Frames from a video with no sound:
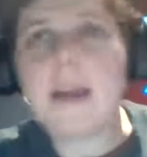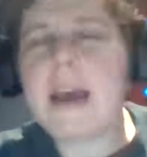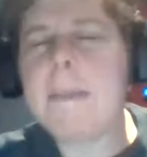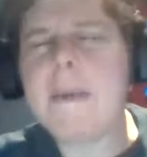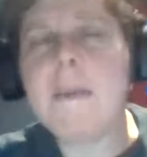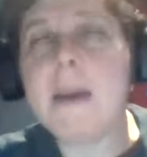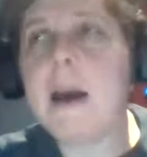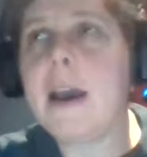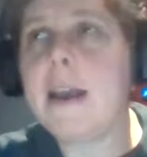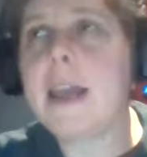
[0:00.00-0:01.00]
happened
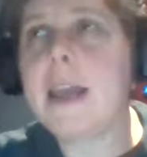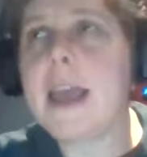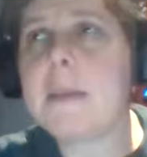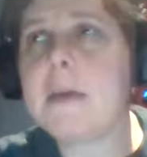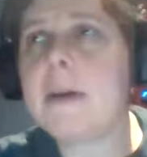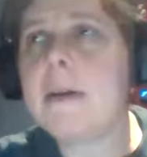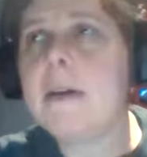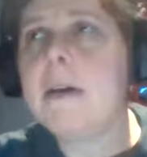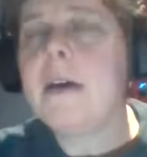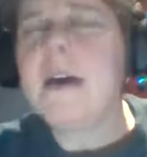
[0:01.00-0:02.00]
behind the camera,
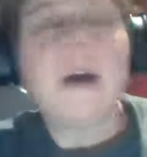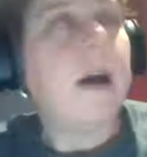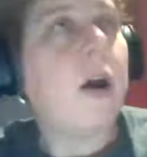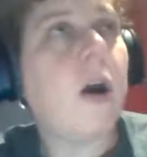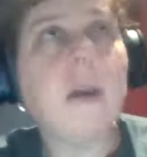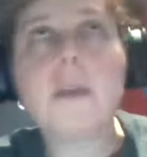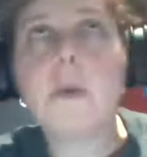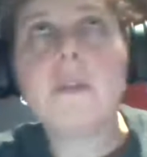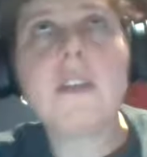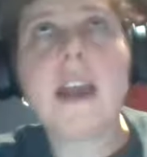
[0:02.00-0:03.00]
all of
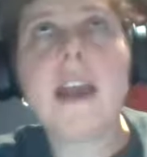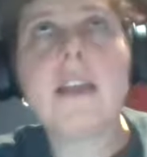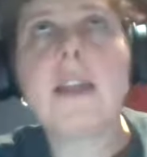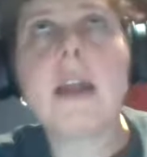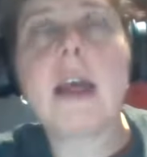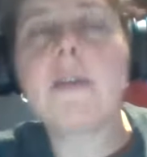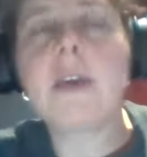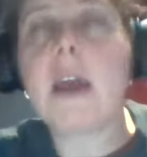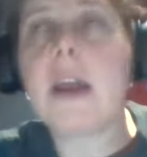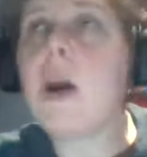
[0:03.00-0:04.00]
those days and
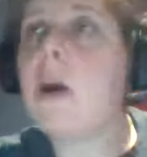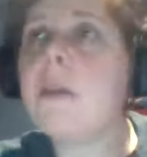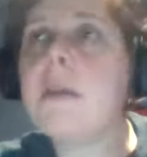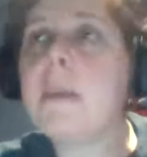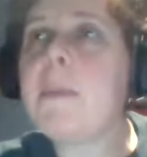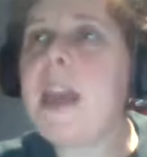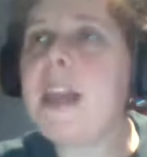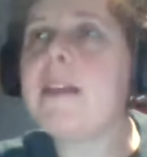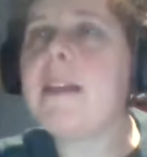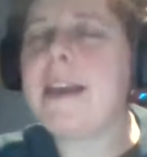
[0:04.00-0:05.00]
all of the
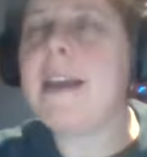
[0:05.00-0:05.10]
painstaking